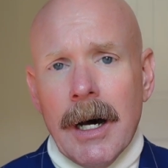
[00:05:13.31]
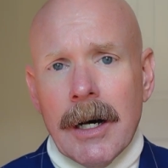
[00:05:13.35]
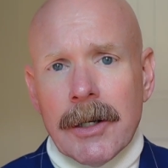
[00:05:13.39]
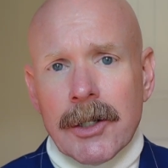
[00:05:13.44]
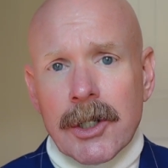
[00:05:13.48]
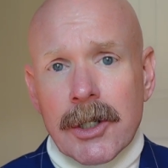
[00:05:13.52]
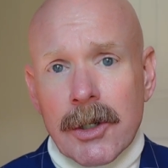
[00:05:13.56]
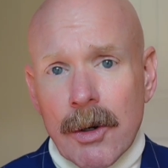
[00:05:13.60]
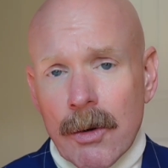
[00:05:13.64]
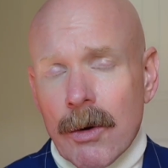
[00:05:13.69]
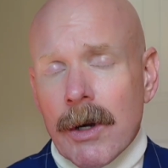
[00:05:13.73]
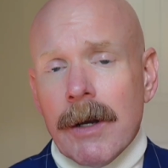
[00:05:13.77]

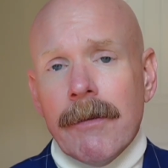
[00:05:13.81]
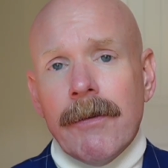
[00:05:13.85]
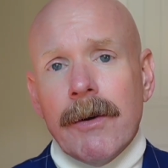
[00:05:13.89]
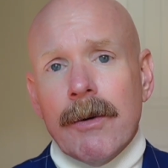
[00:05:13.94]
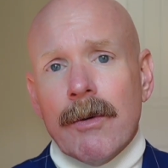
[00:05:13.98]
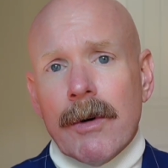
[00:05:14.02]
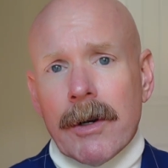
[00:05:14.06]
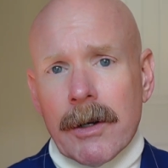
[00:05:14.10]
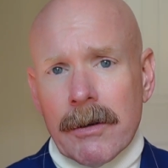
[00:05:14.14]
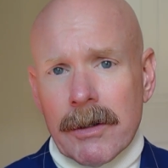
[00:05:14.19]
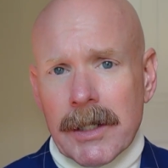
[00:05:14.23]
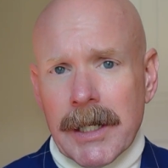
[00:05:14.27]
story if you
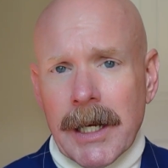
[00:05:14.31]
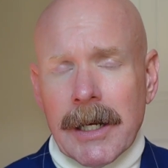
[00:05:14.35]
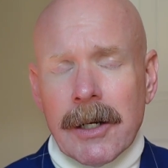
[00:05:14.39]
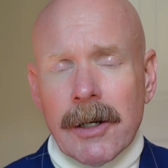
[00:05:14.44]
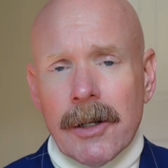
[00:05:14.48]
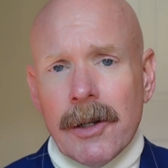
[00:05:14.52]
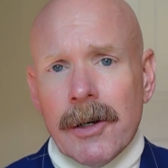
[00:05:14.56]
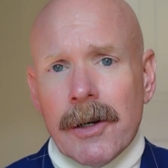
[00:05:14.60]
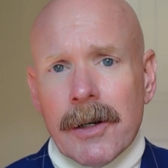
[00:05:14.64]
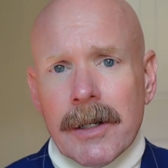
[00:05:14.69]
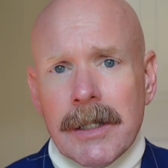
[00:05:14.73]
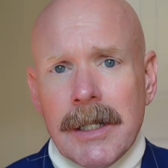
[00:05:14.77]
want to take a
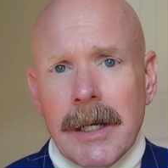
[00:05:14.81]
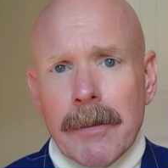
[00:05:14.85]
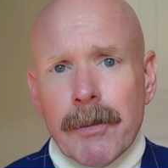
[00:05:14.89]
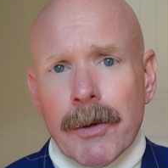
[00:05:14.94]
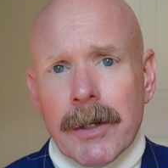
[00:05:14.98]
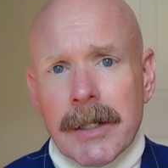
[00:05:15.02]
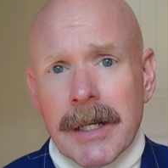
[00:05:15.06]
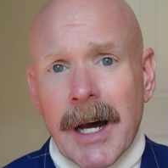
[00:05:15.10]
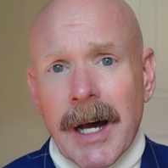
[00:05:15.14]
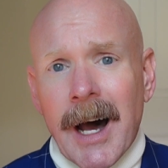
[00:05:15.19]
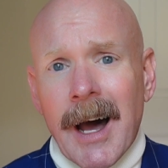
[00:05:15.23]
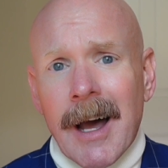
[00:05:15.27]
look,
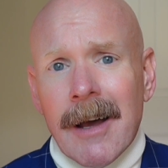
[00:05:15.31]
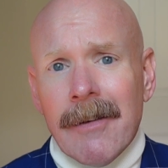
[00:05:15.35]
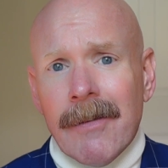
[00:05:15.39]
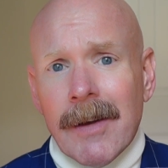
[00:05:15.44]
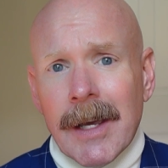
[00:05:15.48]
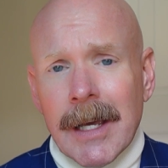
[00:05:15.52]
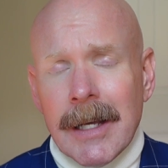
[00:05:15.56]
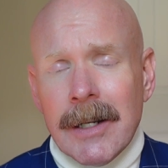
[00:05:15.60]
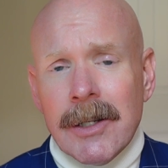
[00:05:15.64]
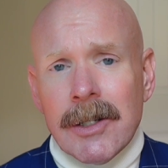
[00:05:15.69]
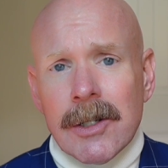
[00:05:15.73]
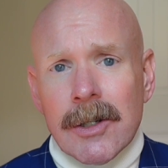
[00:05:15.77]
deeper dive
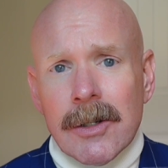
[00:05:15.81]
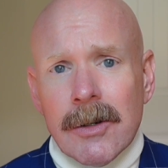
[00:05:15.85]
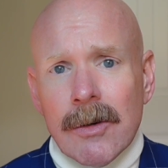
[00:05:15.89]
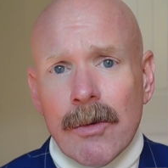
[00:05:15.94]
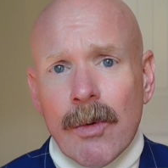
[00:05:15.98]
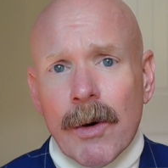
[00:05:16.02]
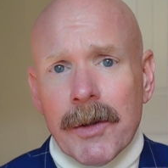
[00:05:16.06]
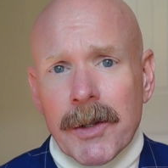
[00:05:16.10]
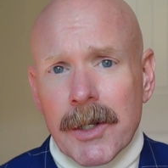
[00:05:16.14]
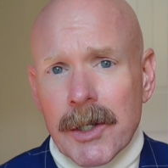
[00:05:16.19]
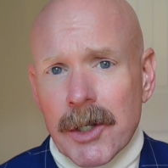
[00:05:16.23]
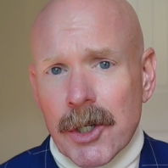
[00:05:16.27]
into
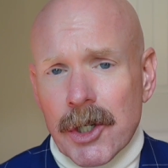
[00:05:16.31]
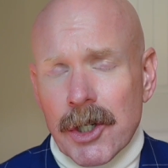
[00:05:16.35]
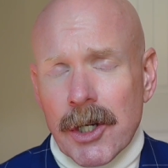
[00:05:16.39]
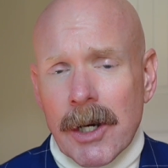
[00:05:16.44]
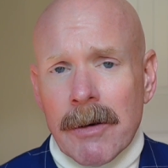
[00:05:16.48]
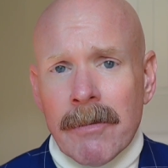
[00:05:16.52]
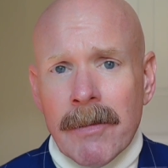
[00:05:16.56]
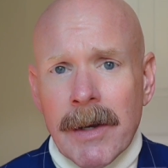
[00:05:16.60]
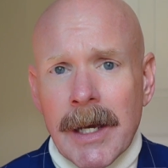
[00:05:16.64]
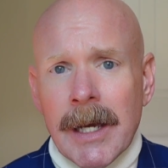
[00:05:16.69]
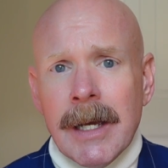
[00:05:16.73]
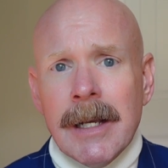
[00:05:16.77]
what this chair
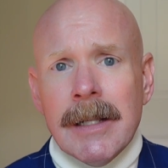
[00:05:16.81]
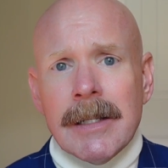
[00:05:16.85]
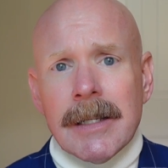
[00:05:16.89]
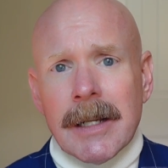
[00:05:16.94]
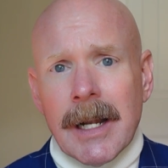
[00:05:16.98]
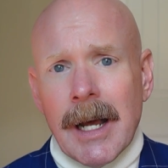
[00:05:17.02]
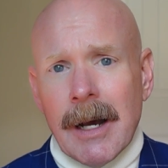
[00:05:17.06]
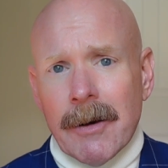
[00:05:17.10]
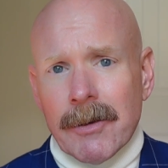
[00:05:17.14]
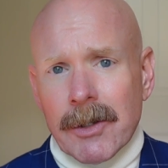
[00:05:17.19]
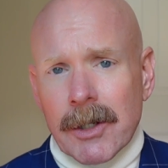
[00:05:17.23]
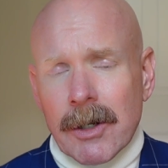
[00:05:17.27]
means and
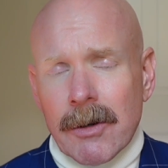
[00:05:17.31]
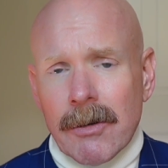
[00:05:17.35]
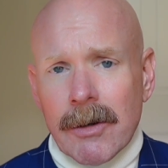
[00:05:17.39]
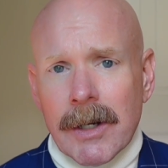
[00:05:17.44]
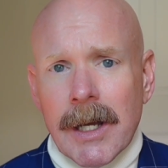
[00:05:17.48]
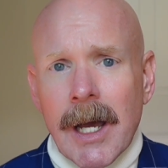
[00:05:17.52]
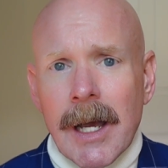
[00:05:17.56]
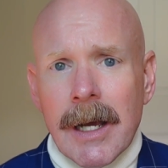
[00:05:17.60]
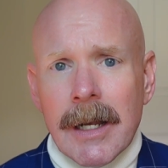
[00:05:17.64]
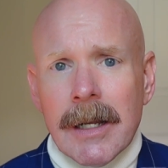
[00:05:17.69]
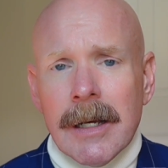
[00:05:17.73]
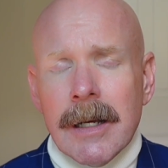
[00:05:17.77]
how it's
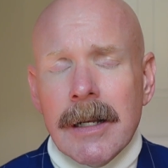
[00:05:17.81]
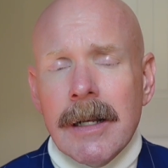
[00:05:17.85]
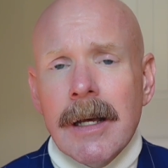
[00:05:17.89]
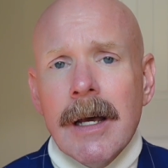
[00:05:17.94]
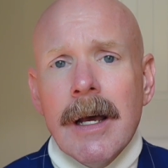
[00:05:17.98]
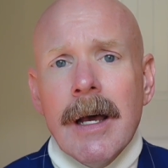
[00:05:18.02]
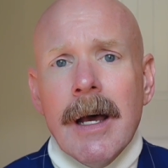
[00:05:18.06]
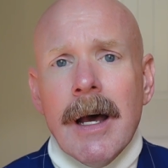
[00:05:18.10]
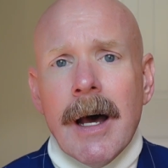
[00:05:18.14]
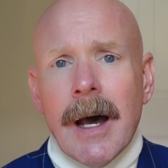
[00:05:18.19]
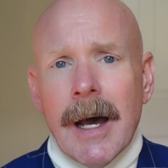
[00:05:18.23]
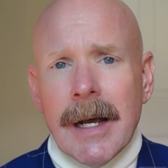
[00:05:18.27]
created
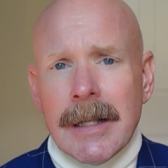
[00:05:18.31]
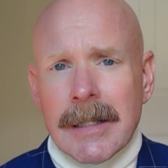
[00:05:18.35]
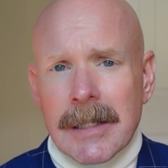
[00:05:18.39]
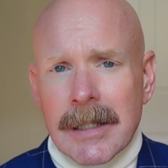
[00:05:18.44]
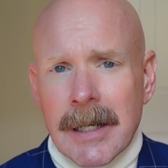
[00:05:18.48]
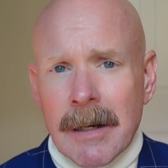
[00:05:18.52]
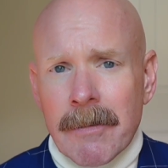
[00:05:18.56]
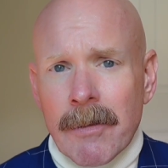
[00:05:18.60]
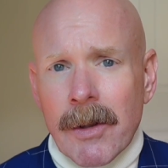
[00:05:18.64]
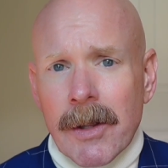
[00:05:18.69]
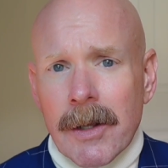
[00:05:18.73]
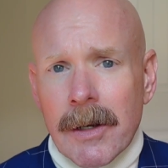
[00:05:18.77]
and
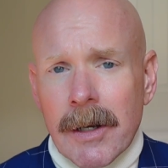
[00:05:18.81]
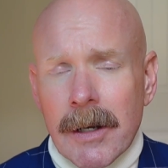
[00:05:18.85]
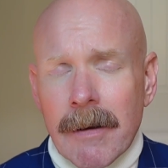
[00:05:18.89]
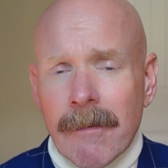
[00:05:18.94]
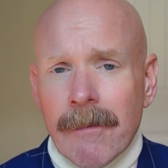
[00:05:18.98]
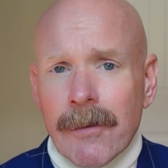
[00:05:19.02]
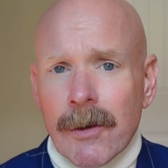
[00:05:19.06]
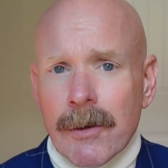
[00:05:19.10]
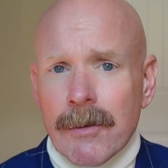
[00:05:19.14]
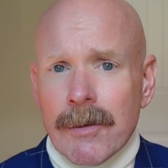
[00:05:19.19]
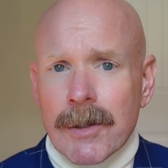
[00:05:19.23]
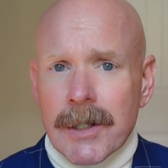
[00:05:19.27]
some of the
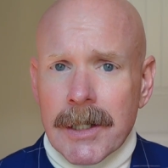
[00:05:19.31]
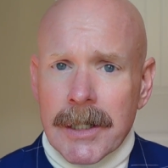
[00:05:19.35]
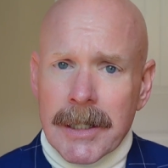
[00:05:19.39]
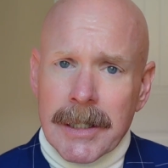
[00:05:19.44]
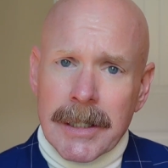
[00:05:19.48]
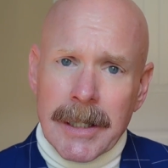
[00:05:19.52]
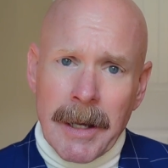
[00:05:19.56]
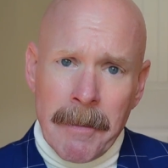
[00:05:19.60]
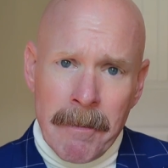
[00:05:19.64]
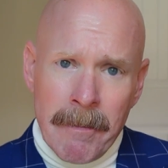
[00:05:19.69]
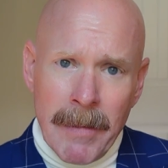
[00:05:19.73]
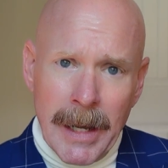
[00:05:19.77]
influences
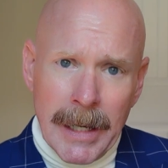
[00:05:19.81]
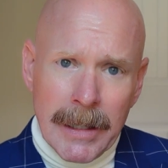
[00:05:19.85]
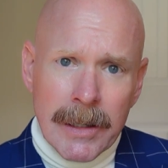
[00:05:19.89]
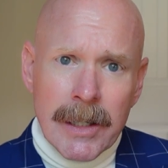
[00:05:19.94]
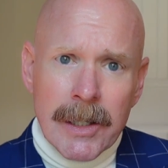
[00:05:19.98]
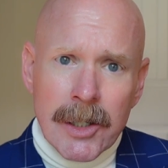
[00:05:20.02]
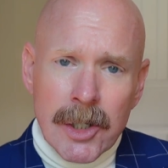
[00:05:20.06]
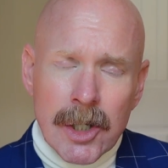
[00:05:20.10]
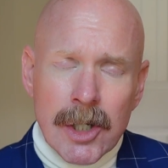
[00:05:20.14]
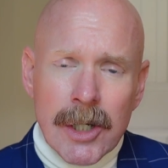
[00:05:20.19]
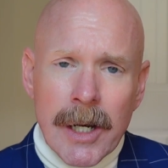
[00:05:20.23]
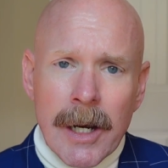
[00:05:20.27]
that made
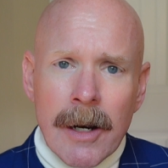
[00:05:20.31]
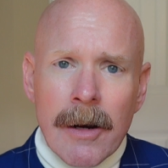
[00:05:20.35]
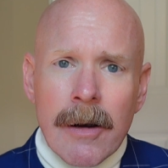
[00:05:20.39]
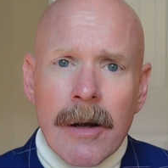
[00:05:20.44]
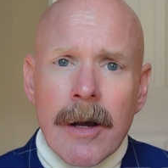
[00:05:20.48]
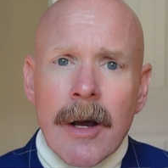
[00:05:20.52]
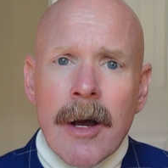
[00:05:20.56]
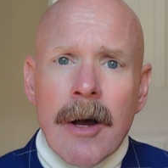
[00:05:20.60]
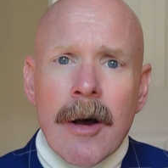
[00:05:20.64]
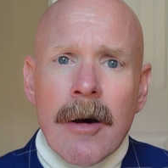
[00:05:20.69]
this chair.